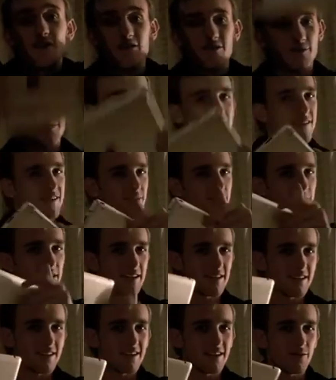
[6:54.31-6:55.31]
with this
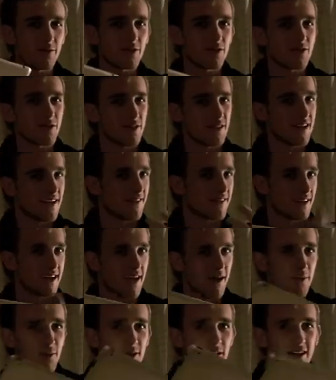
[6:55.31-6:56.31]
big a thing when you could have a
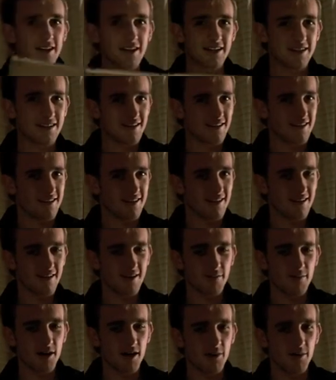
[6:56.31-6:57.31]
camera like
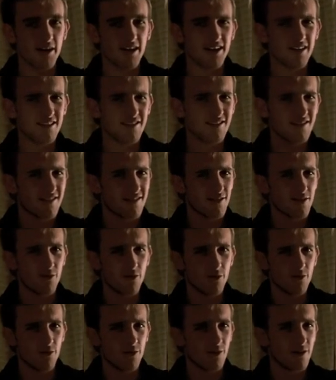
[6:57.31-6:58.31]
Bob has
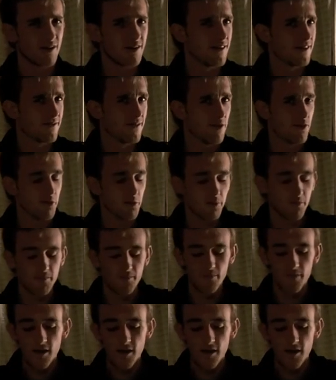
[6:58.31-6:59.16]
or a phone.